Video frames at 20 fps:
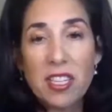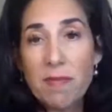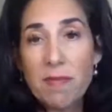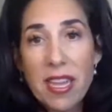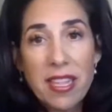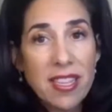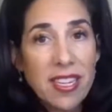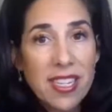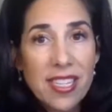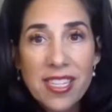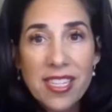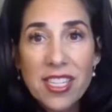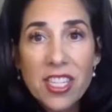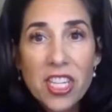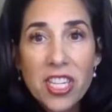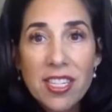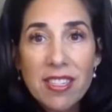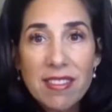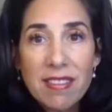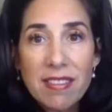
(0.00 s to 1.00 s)
made the
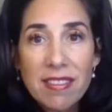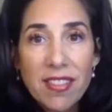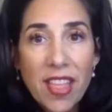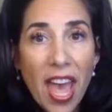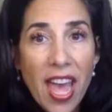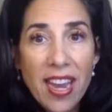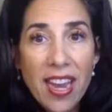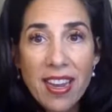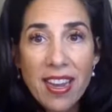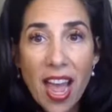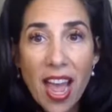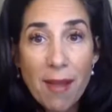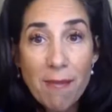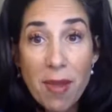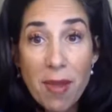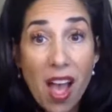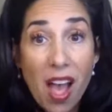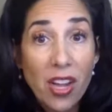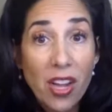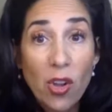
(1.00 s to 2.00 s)
decision that I'm
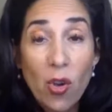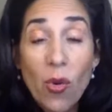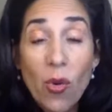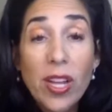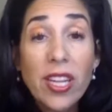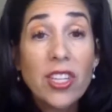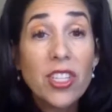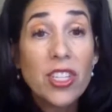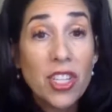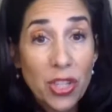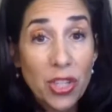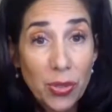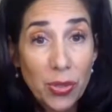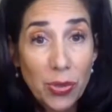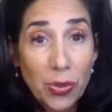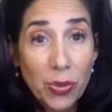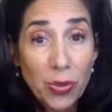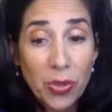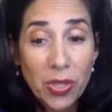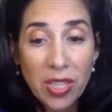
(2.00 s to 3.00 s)
not going
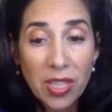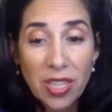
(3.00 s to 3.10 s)
to